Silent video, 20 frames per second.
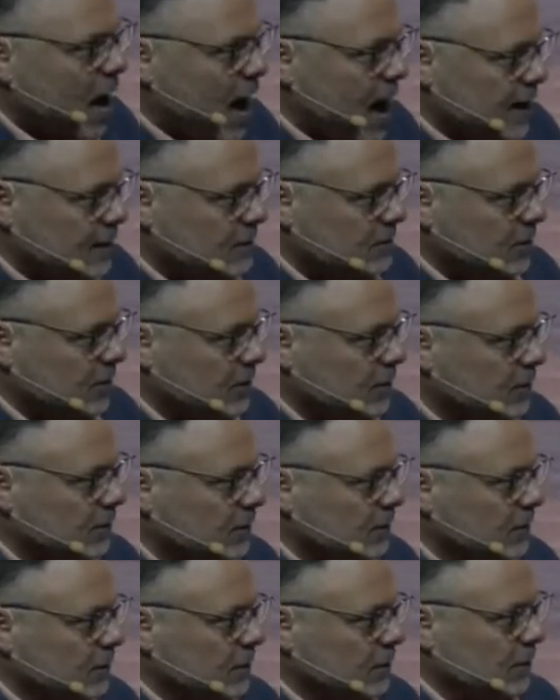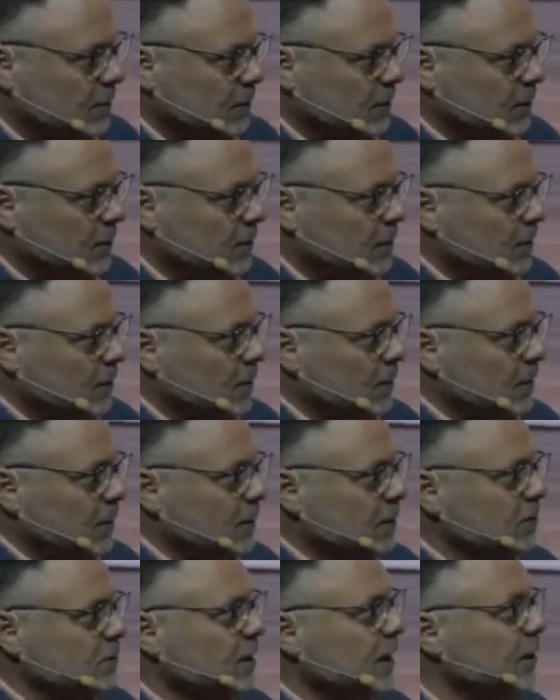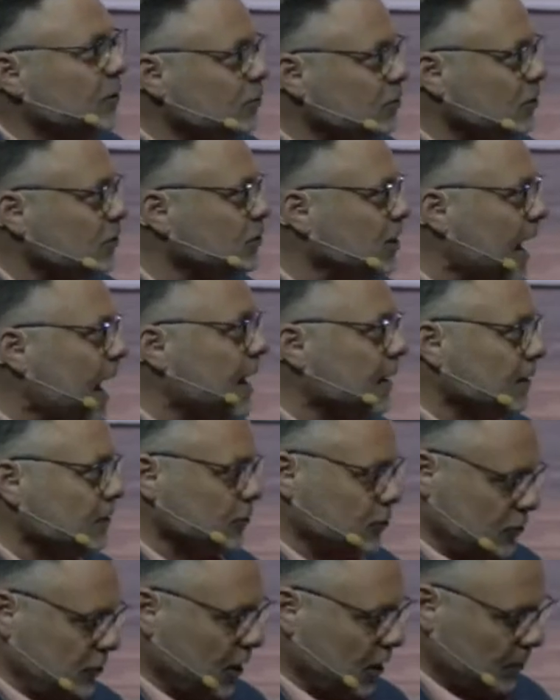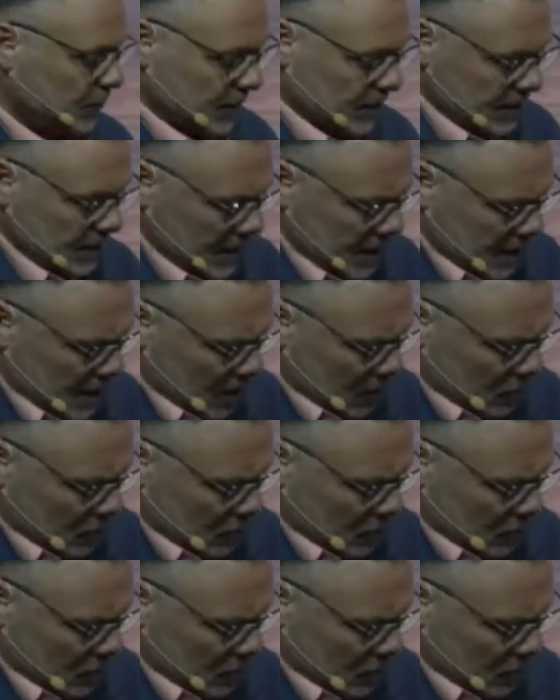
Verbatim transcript: Lot See, here's the challenge, gentlemen.